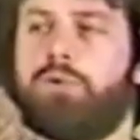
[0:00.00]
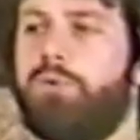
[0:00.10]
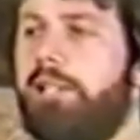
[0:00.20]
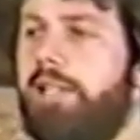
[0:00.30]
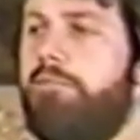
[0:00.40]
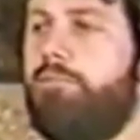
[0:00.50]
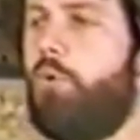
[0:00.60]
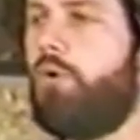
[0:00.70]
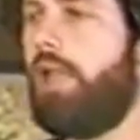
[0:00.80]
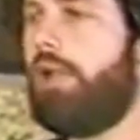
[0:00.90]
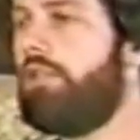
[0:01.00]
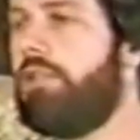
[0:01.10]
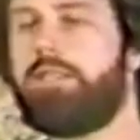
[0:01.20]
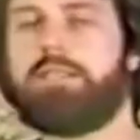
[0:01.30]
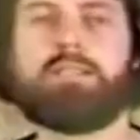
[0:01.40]
to live more like
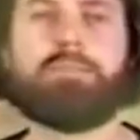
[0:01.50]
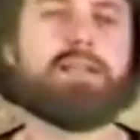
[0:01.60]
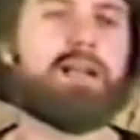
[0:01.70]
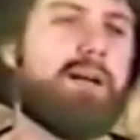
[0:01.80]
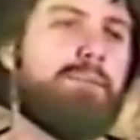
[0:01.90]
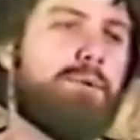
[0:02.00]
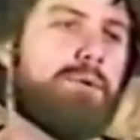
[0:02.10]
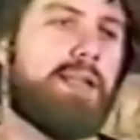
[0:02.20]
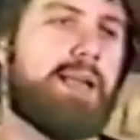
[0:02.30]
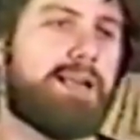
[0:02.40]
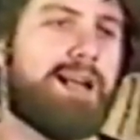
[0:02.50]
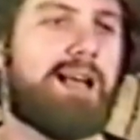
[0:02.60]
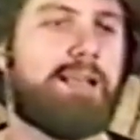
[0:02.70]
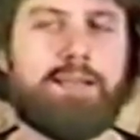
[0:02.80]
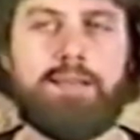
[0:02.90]
Jesus, to become more like
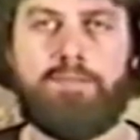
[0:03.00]
God,